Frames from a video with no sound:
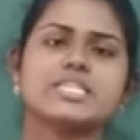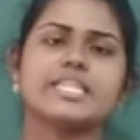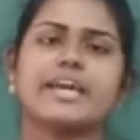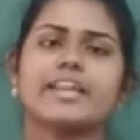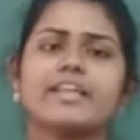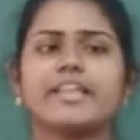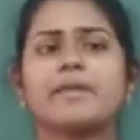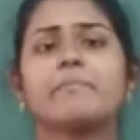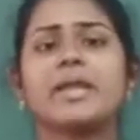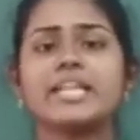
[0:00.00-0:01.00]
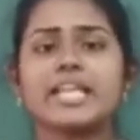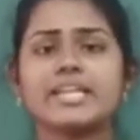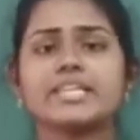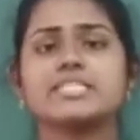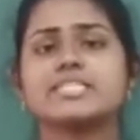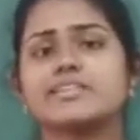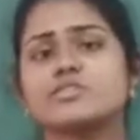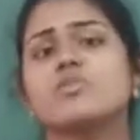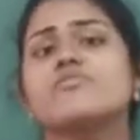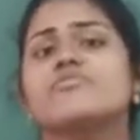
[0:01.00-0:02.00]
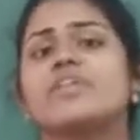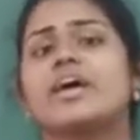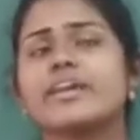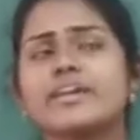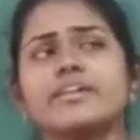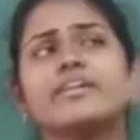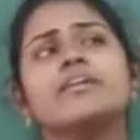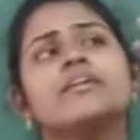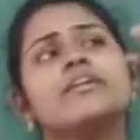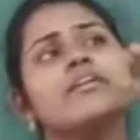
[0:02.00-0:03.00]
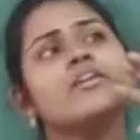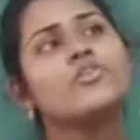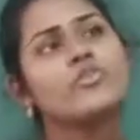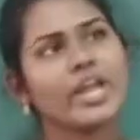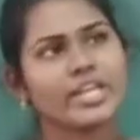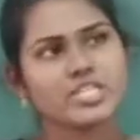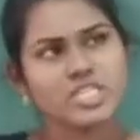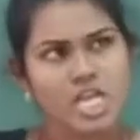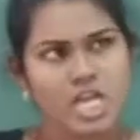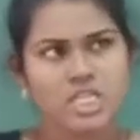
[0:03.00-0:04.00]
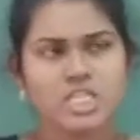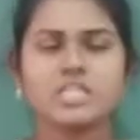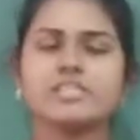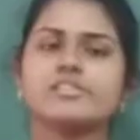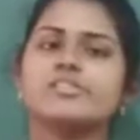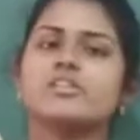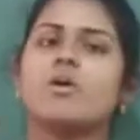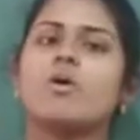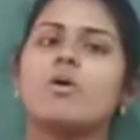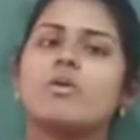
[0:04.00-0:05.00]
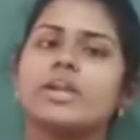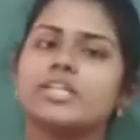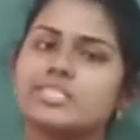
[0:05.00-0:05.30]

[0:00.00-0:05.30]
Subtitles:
there. They made that in a size of like a rectangular or in